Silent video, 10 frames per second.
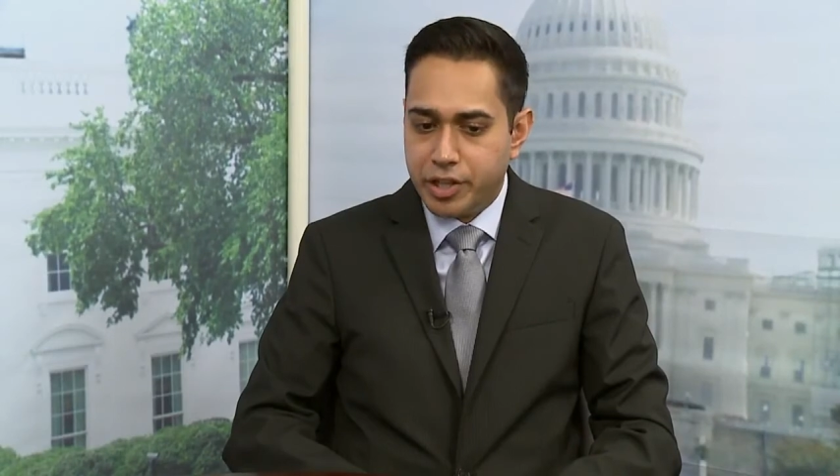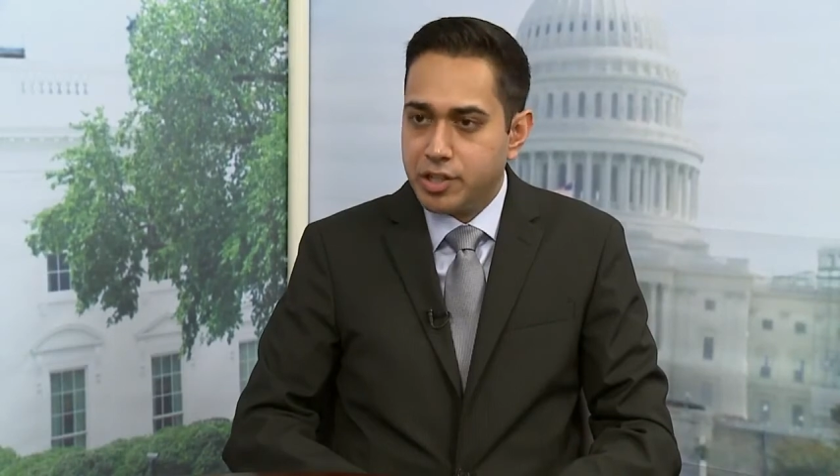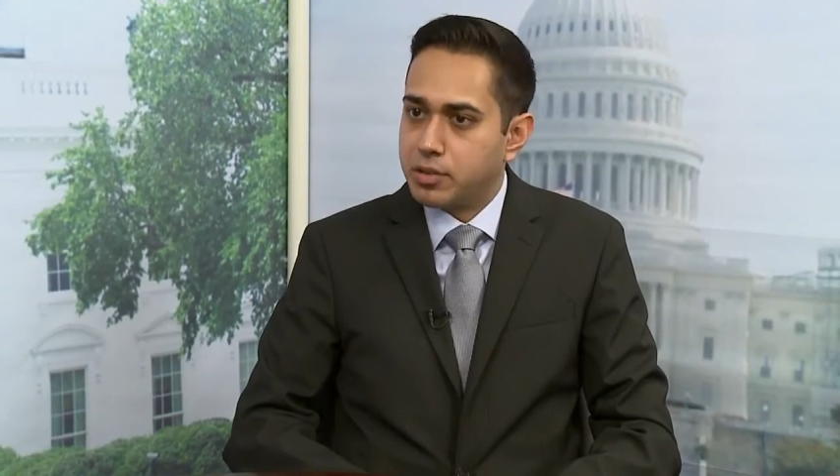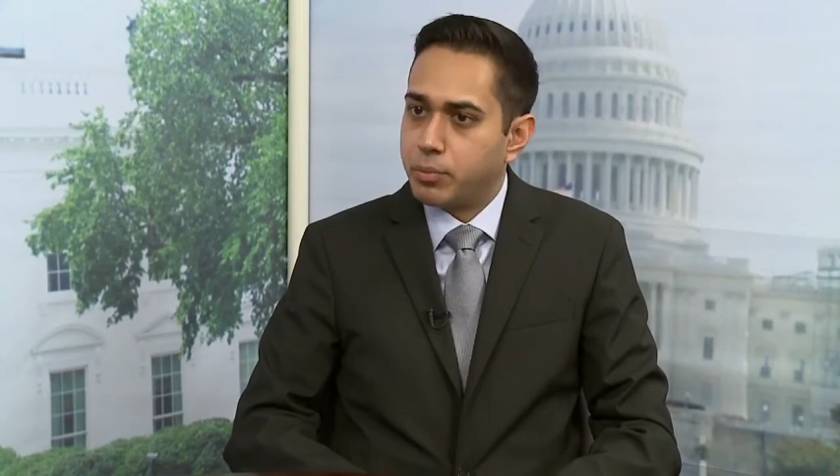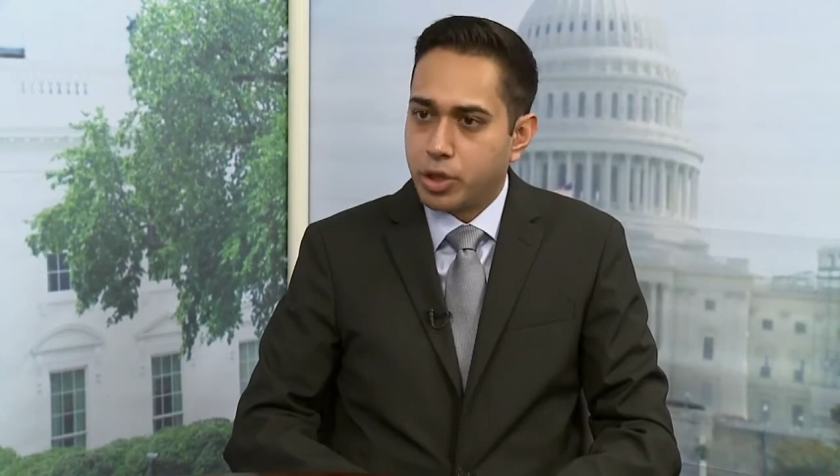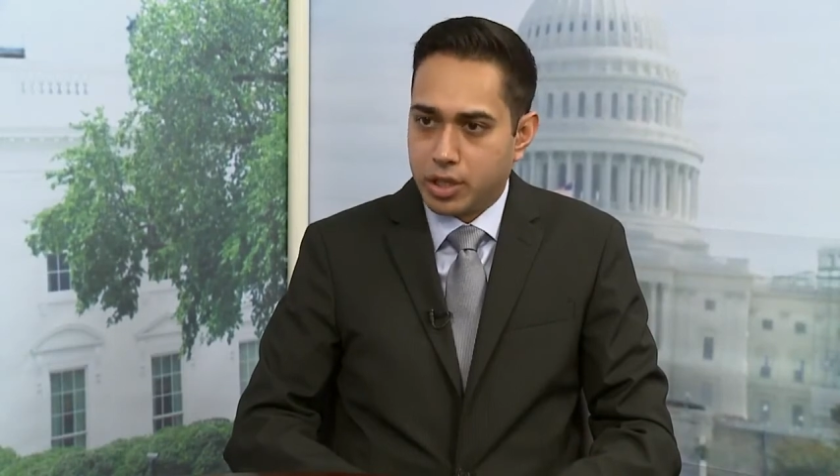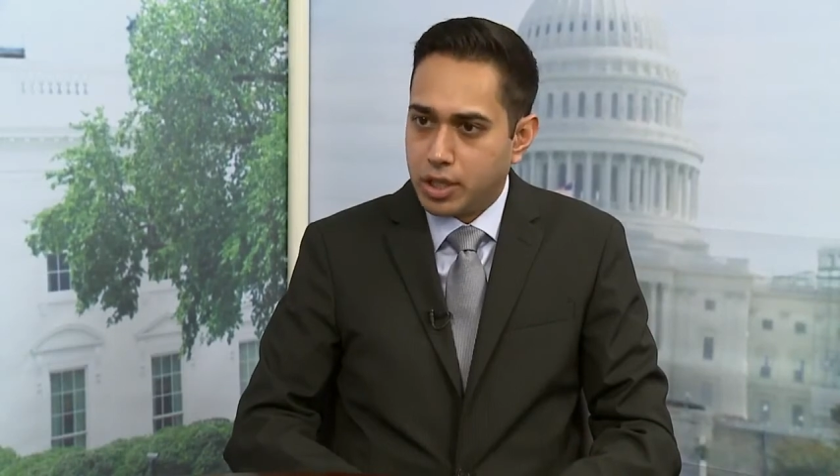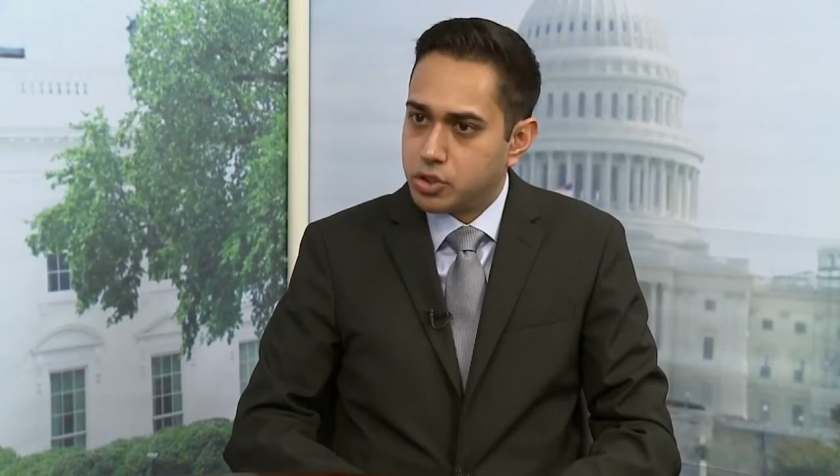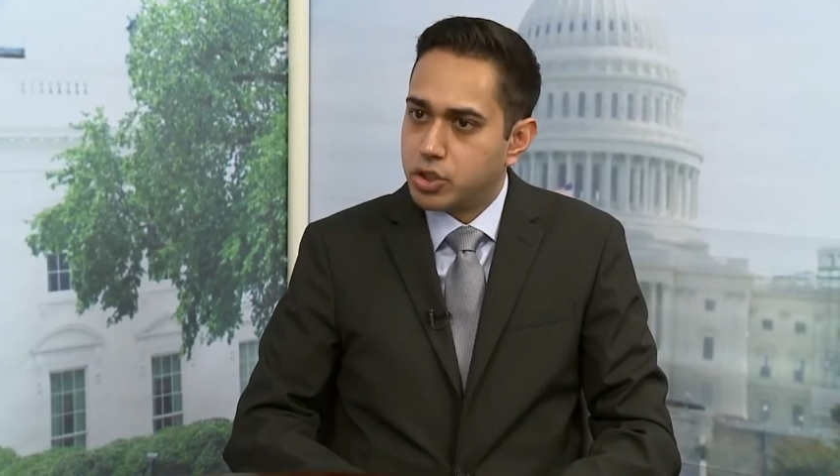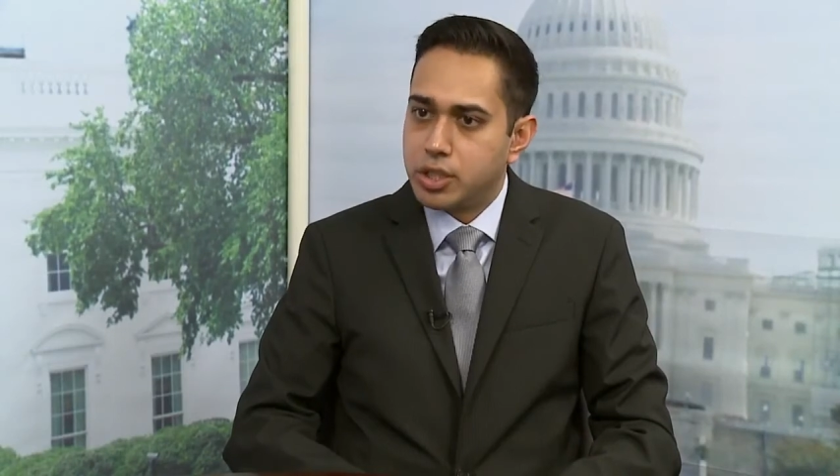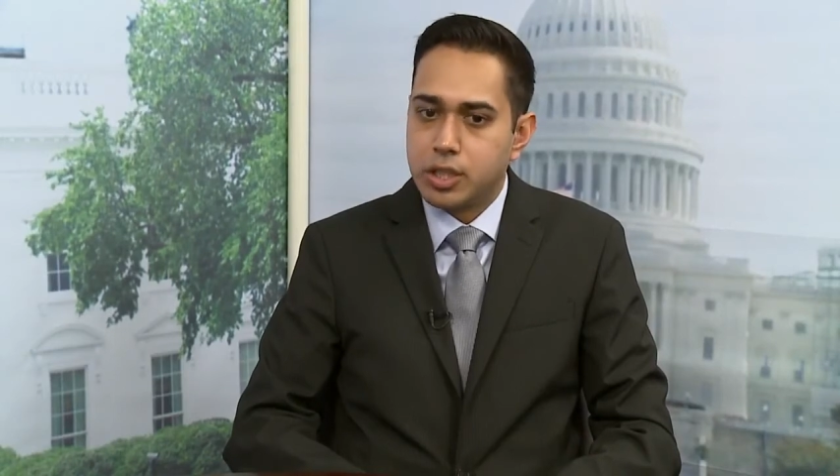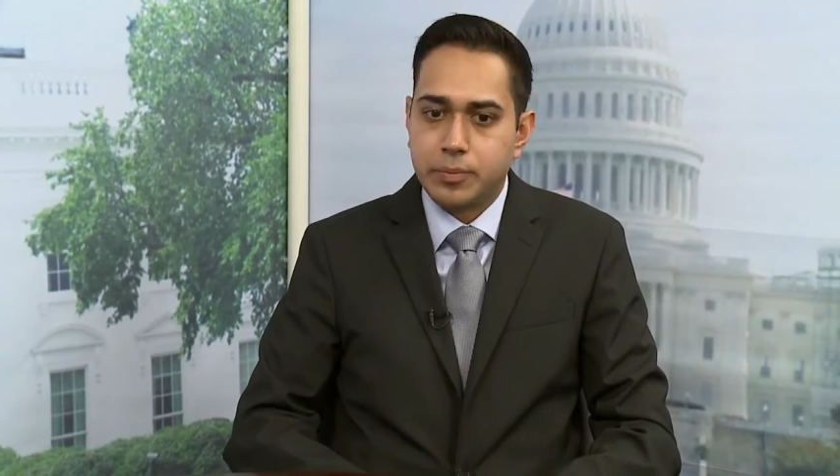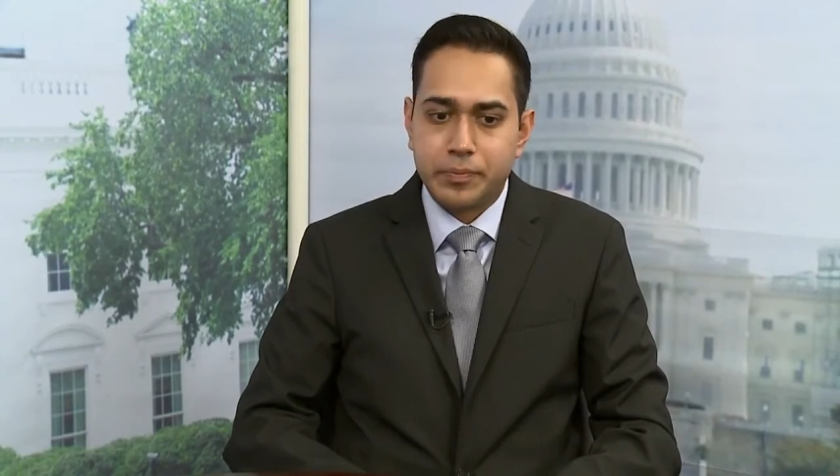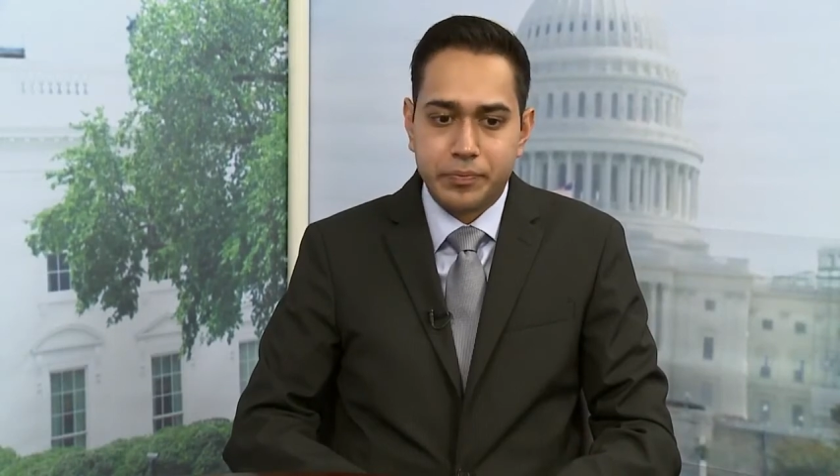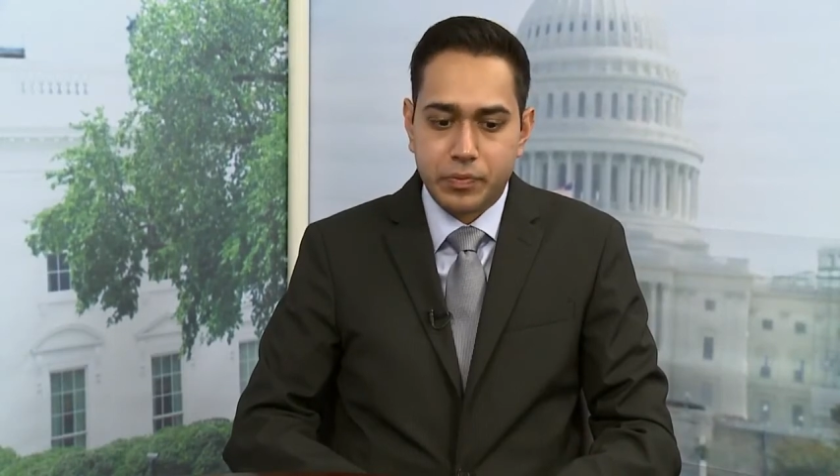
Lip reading: India's a BRIC country.